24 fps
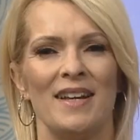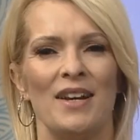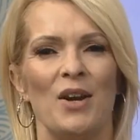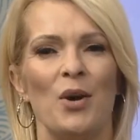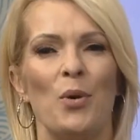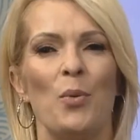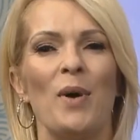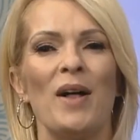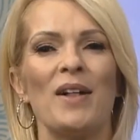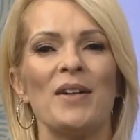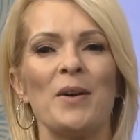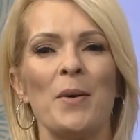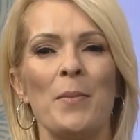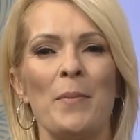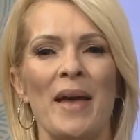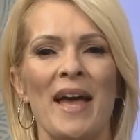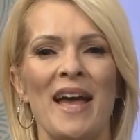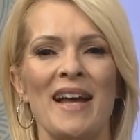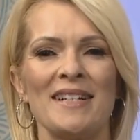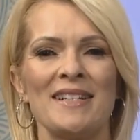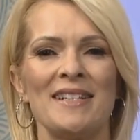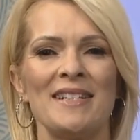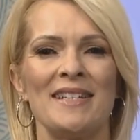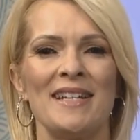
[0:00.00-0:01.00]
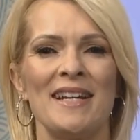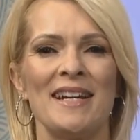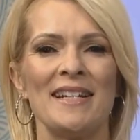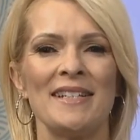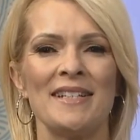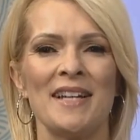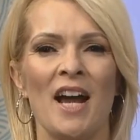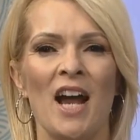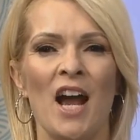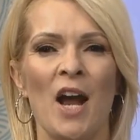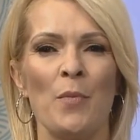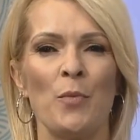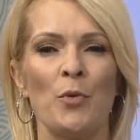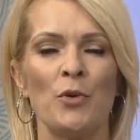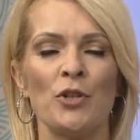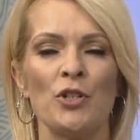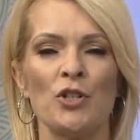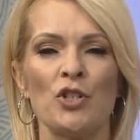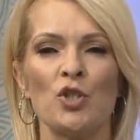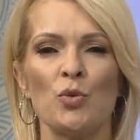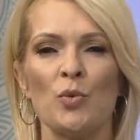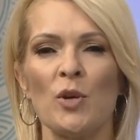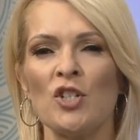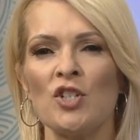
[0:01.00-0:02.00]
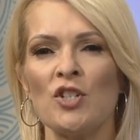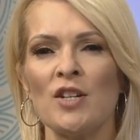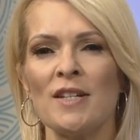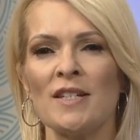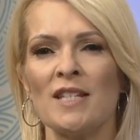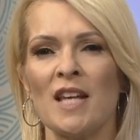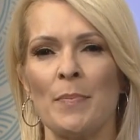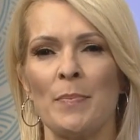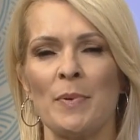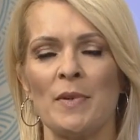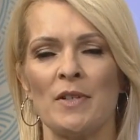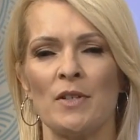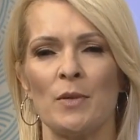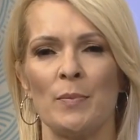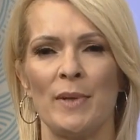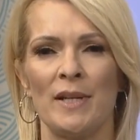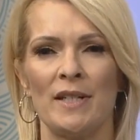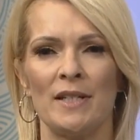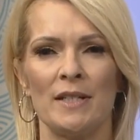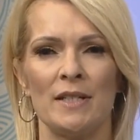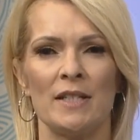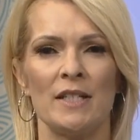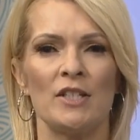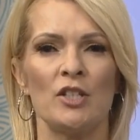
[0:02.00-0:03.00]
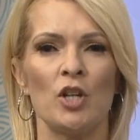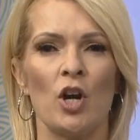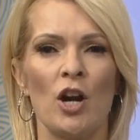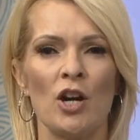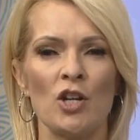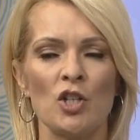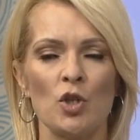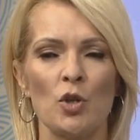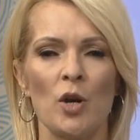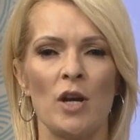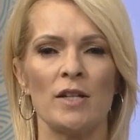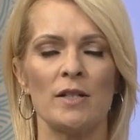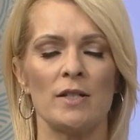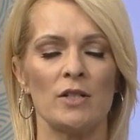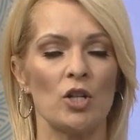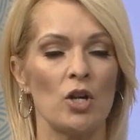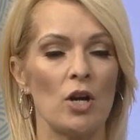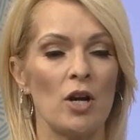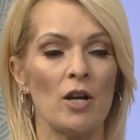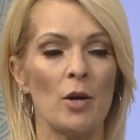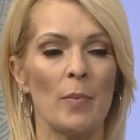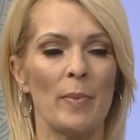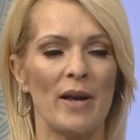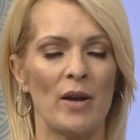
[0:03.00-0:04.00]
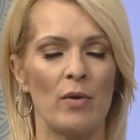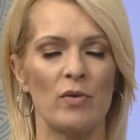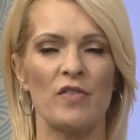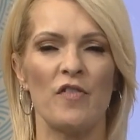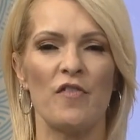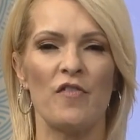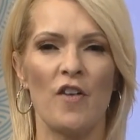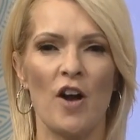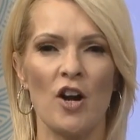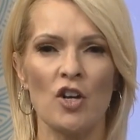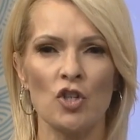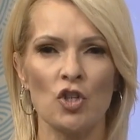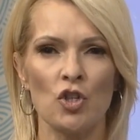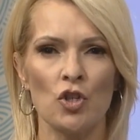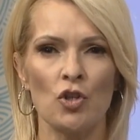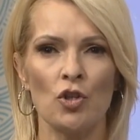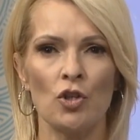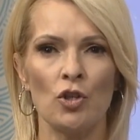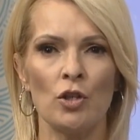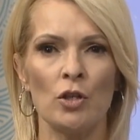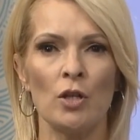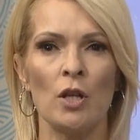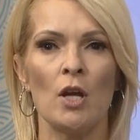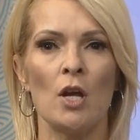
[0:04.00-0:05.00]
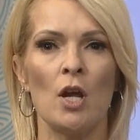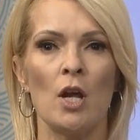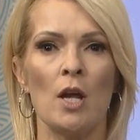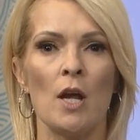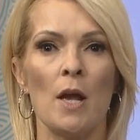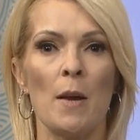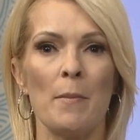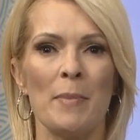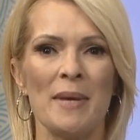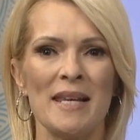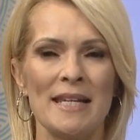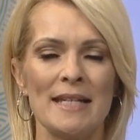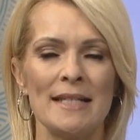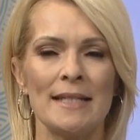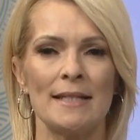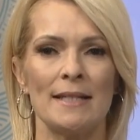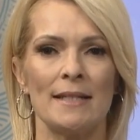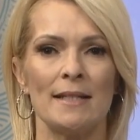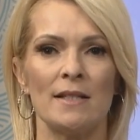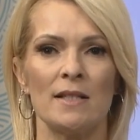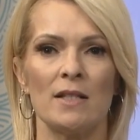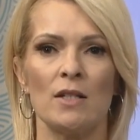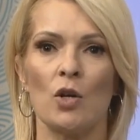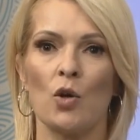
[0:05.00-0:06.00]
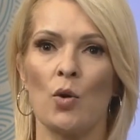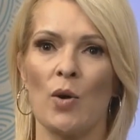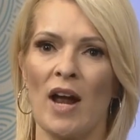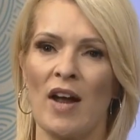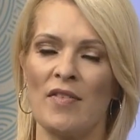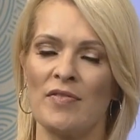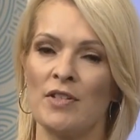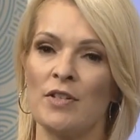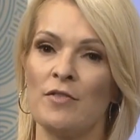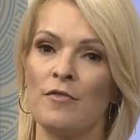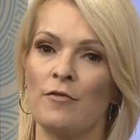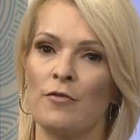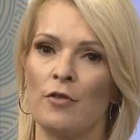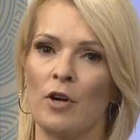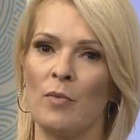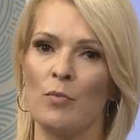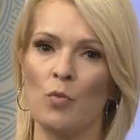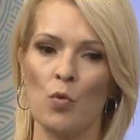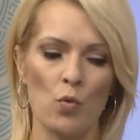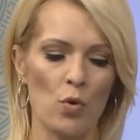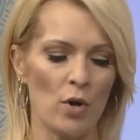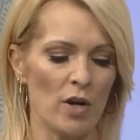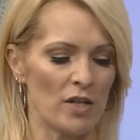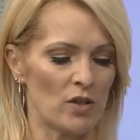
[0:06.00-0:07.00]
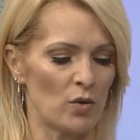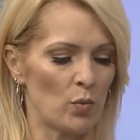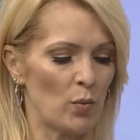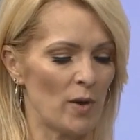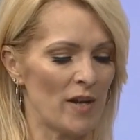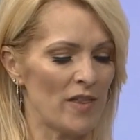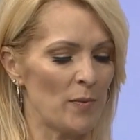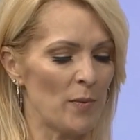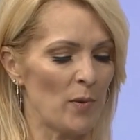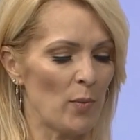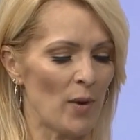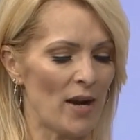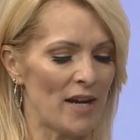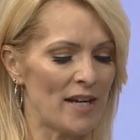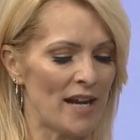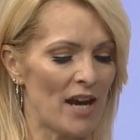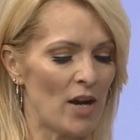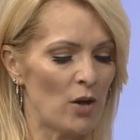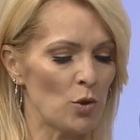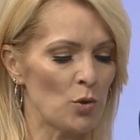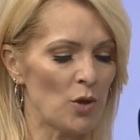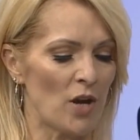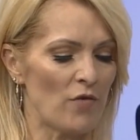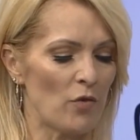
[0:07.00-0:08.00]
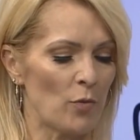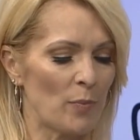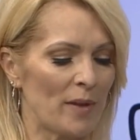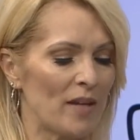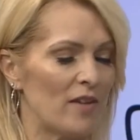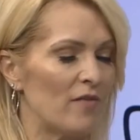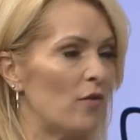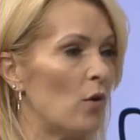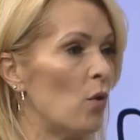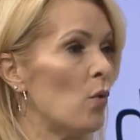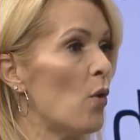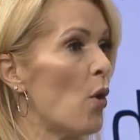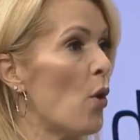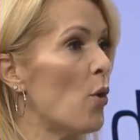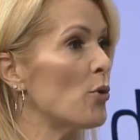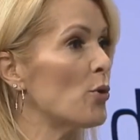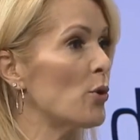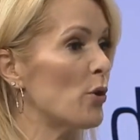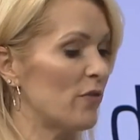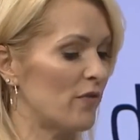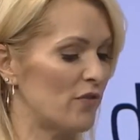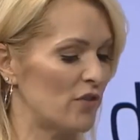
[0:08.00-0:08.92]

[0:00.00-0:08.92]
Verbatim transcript: Welcome back to Daytime. We're going to switch things up a little bit and talk, to, uh, talk about functional pieces crafted from wood. With me right now, Trevor Prevost, owner of